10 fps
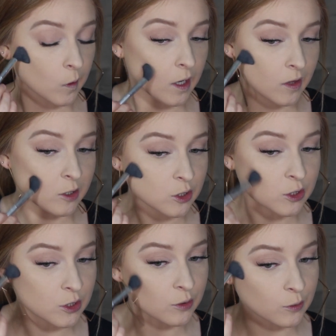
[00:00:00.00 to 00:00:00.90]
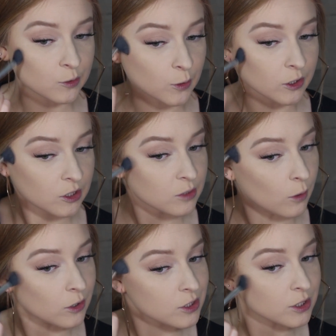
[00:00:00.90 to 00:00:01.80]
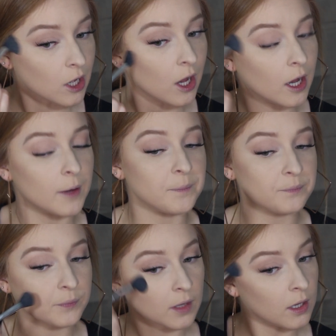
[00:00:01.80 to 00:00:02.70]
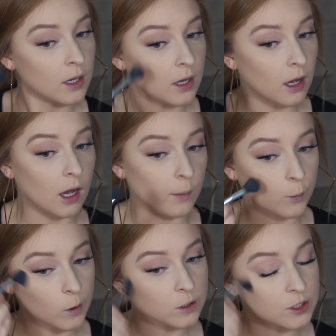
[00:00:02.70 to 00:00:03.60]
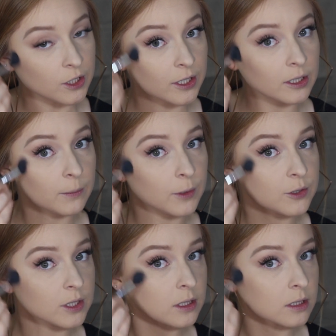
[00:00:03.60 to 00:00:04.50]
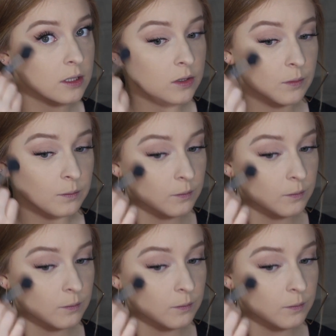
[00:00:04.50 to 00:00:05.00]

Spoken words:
And then just do really small upward circular motions.